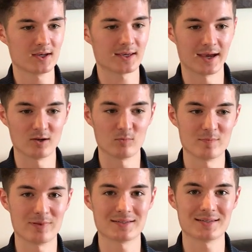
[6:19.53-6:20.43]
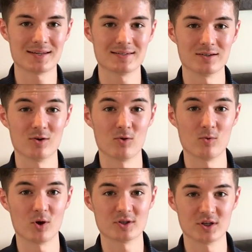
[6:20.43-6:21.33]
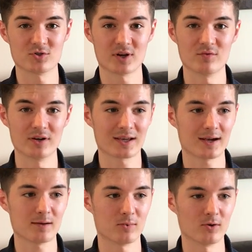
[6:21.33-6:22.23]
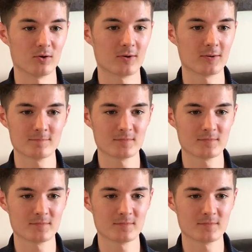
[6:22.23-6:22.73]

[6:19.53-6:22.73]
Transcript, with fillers: getting on with backtesting or watching a trade recap or